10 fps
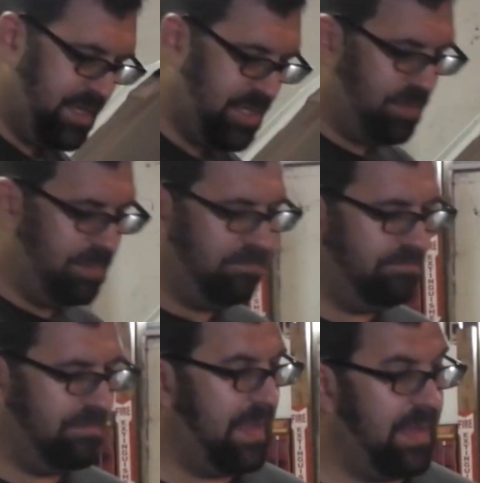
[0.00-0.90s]
ado,
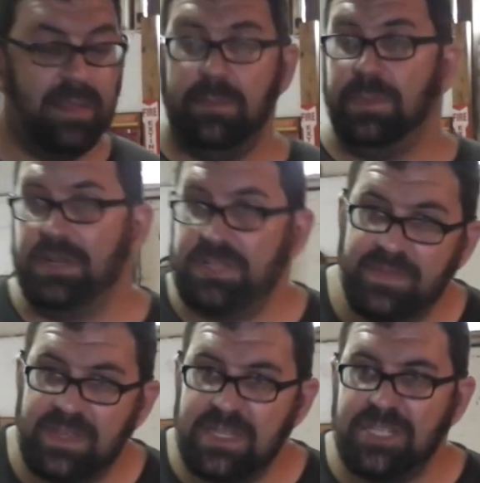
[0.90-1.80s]
the parts of
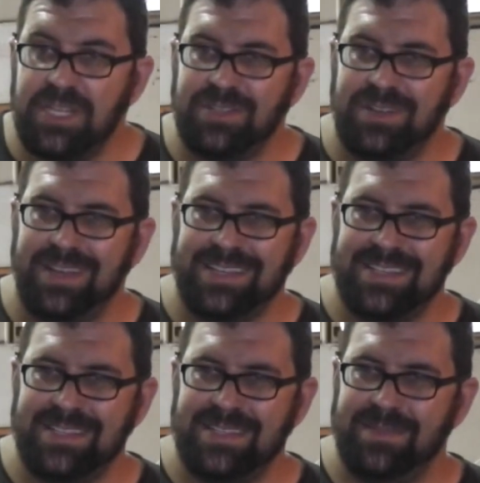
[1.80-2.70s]
the D-Jetronic
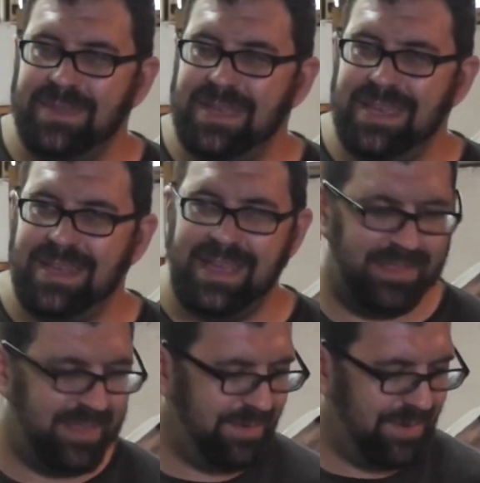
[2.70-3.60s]
system and how
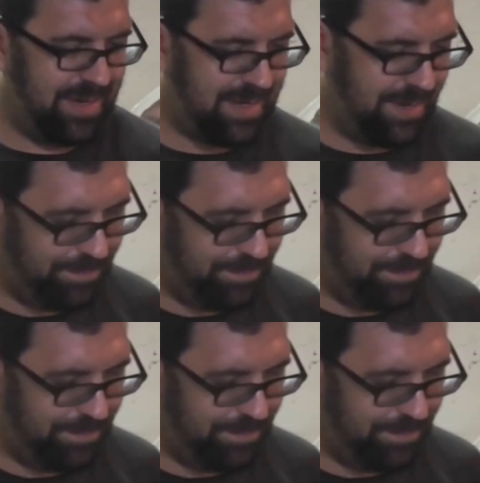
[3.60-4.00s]
they work.